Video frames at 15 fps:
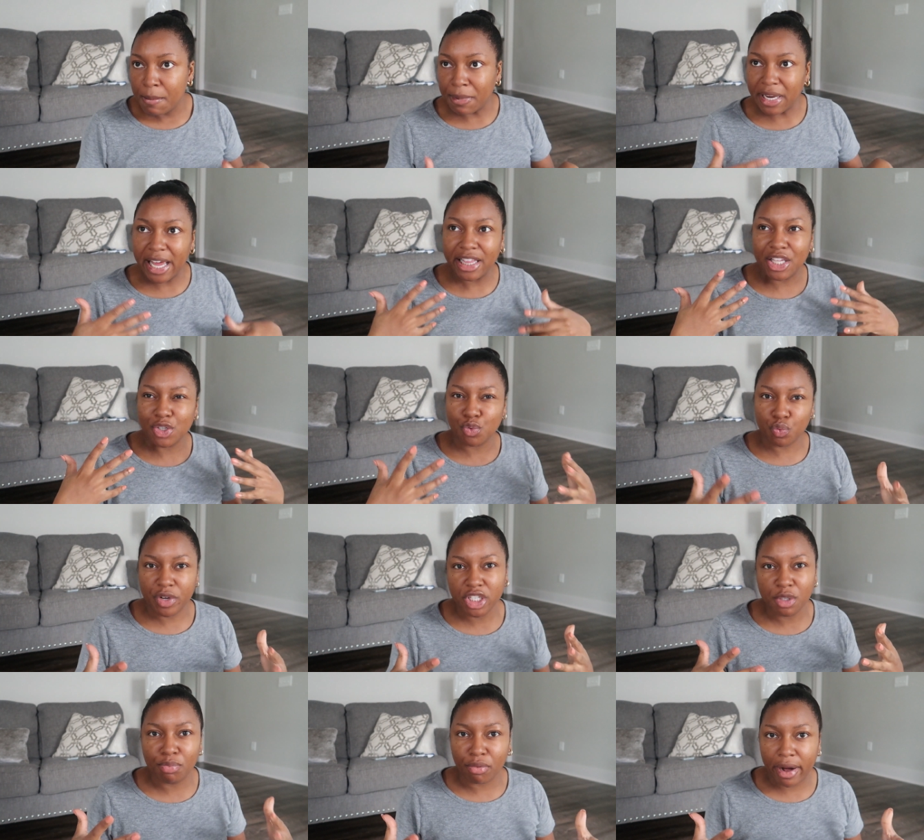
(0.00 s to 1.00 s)
but like this
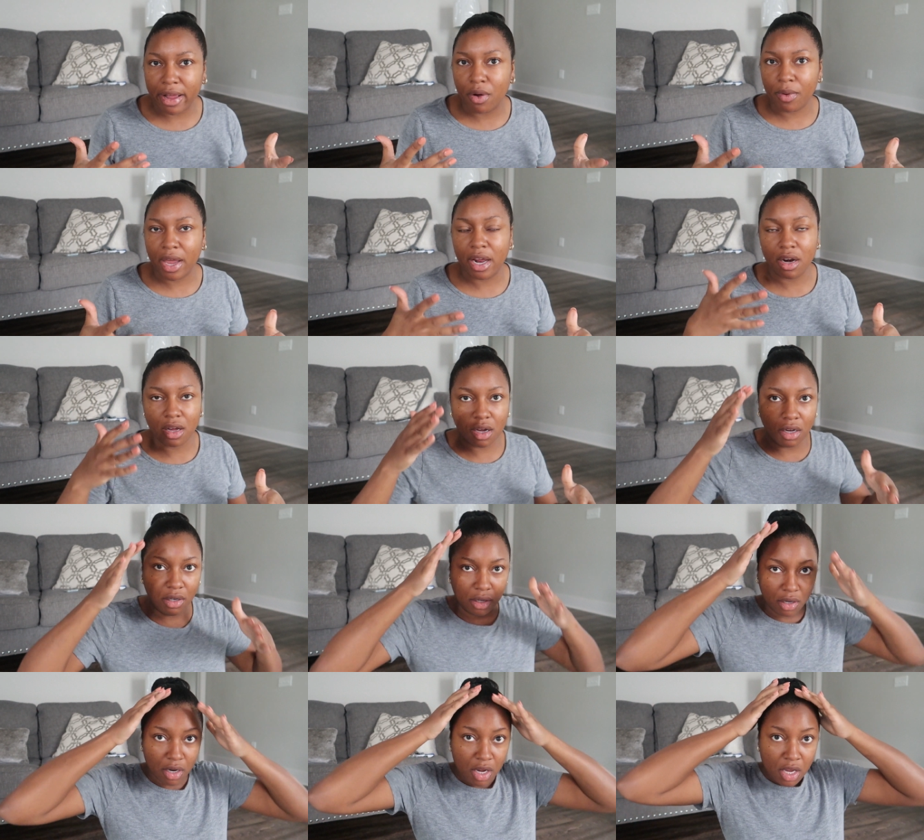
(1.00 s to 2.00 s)
rich brown kind of
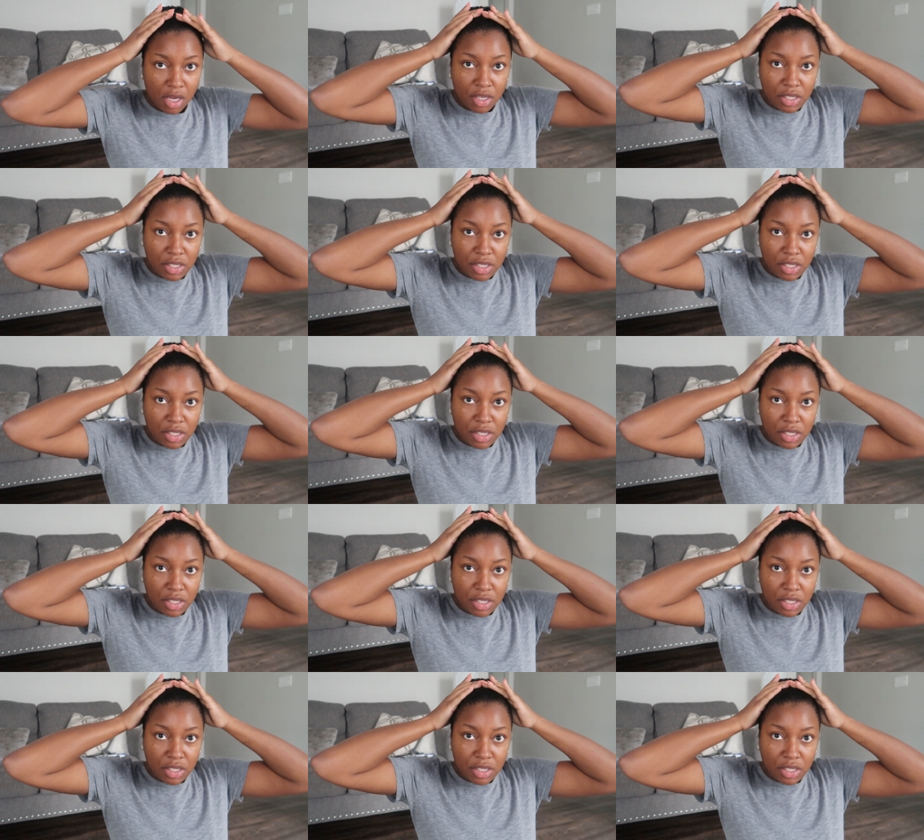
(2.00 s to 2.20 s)
color.